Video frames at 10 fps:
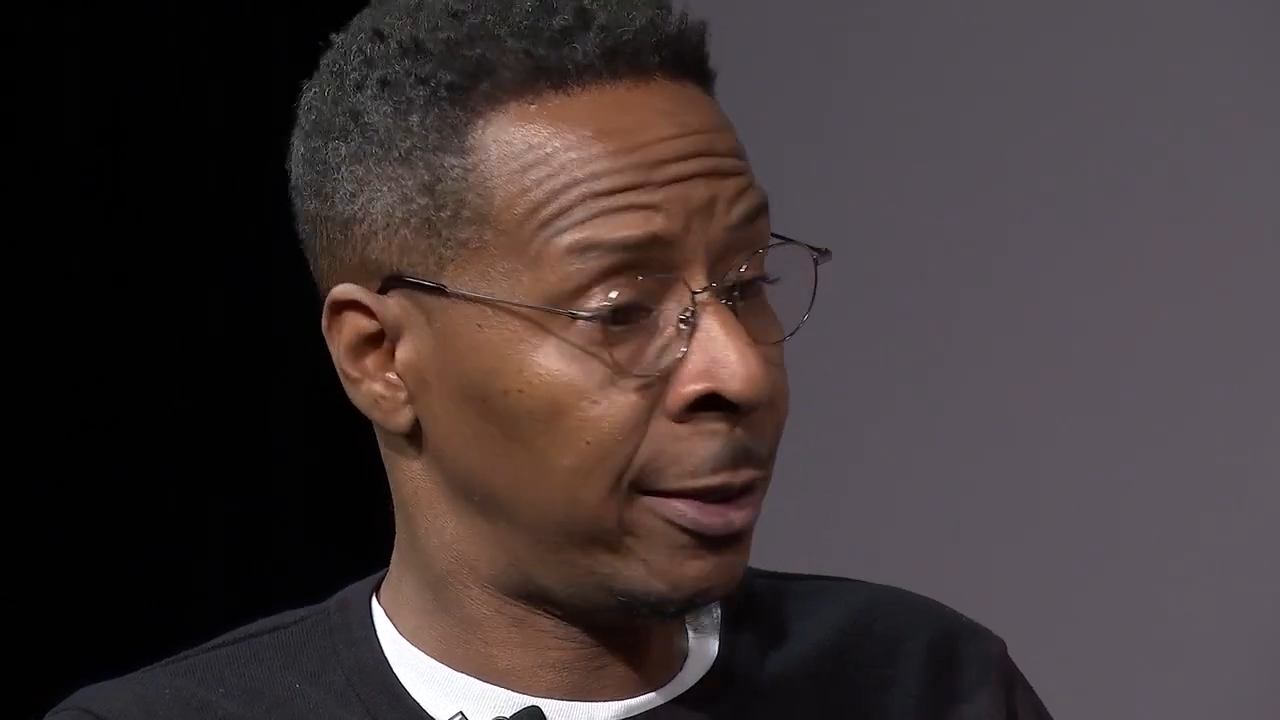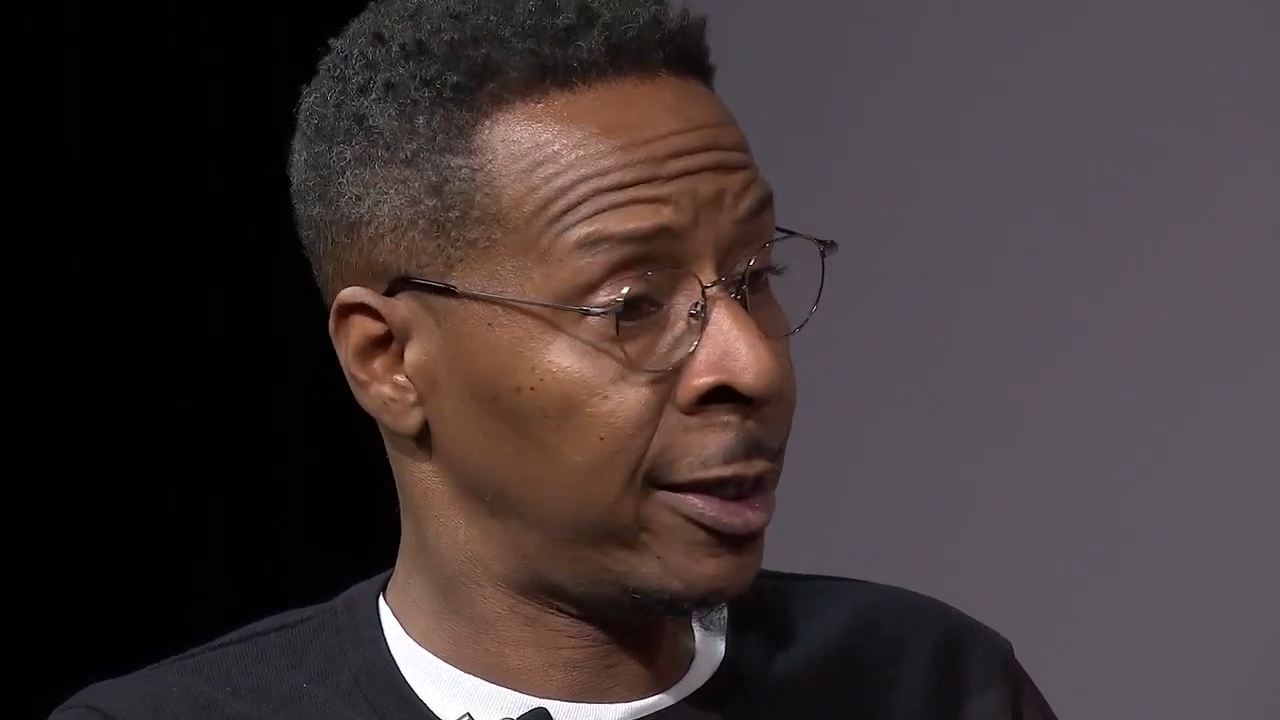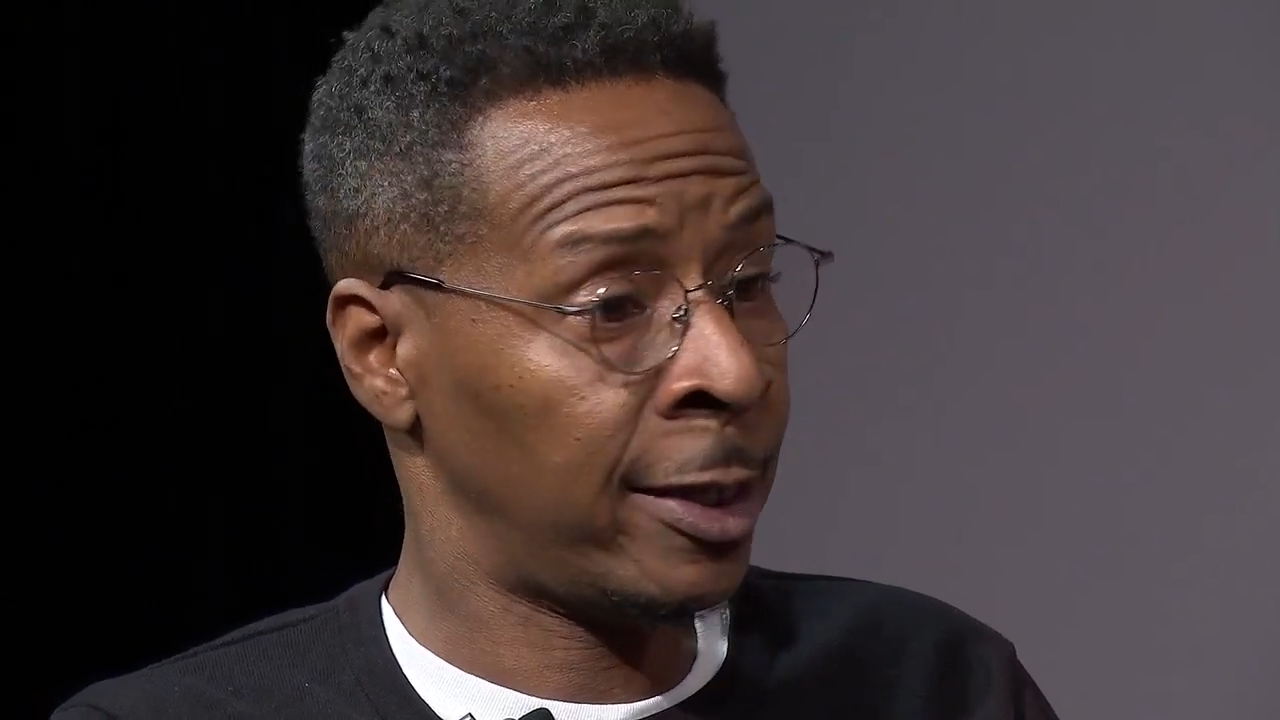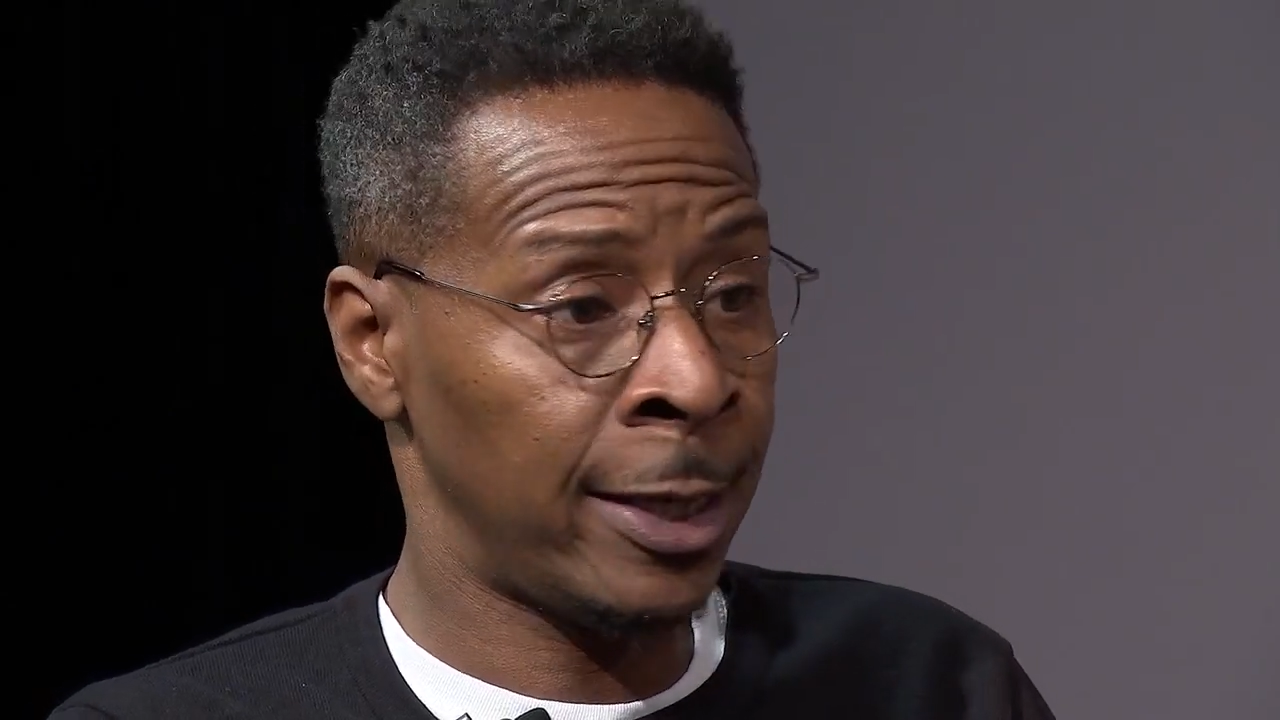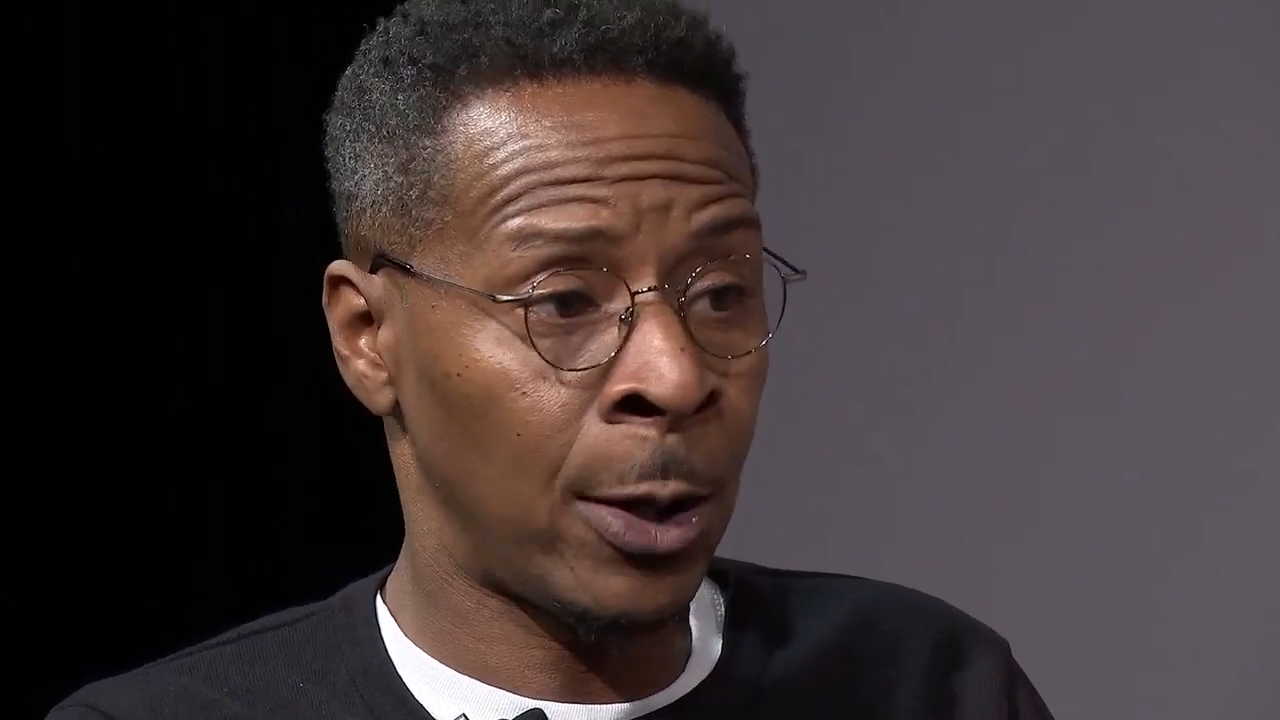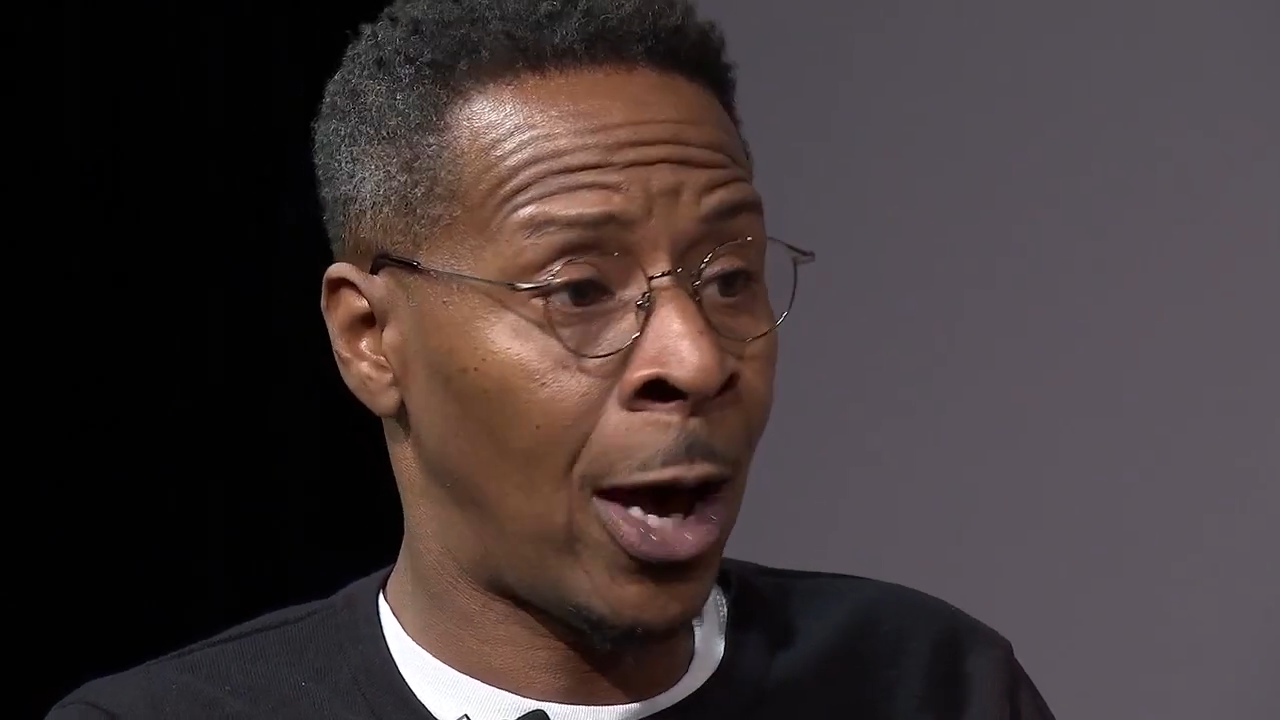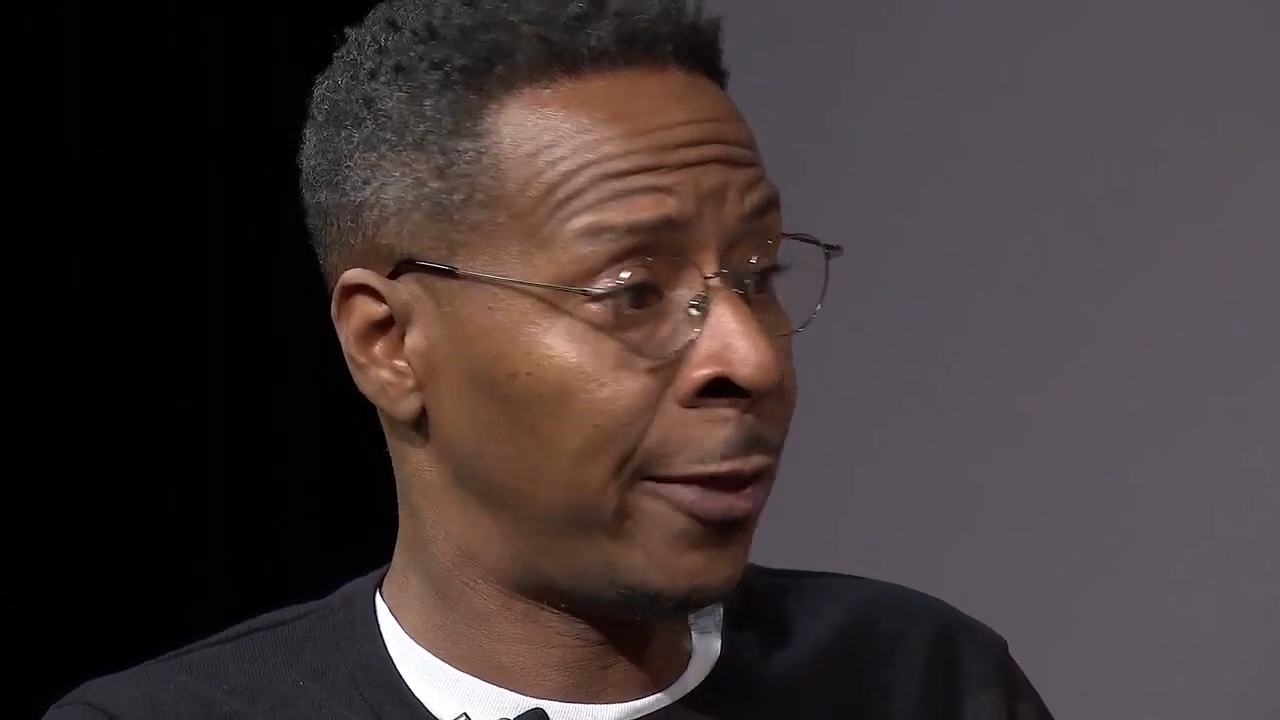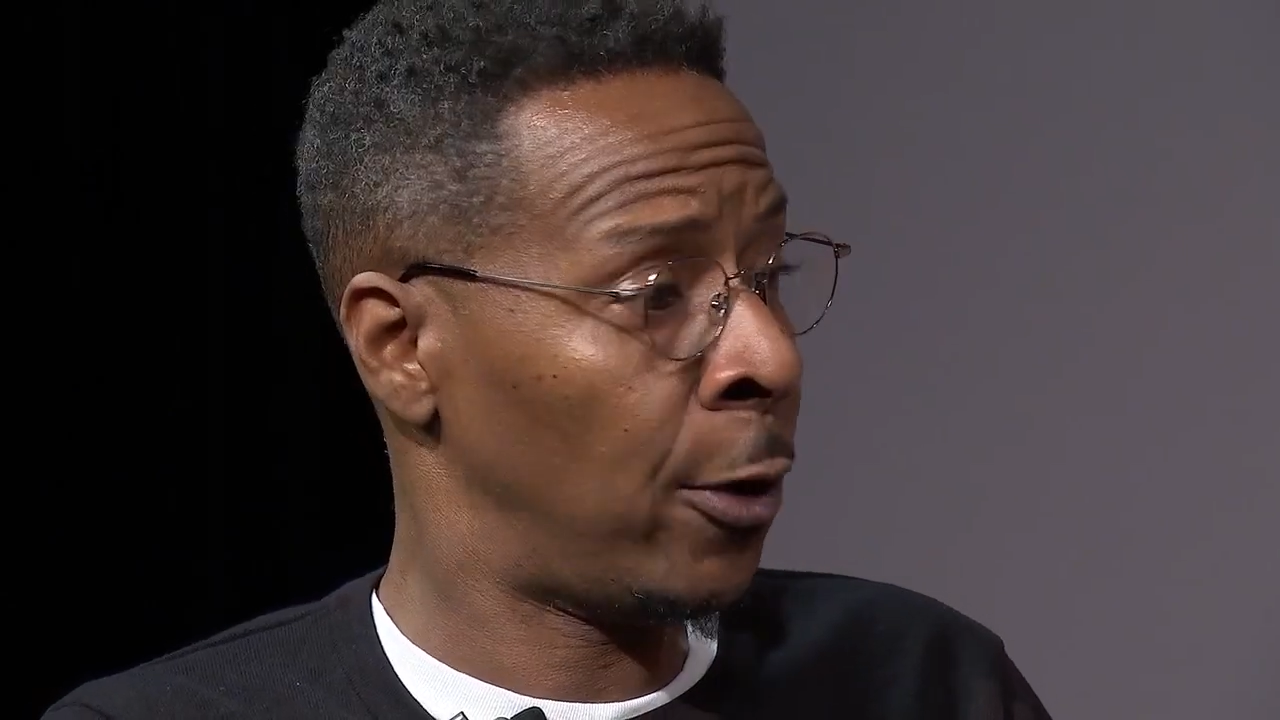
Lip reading: sit either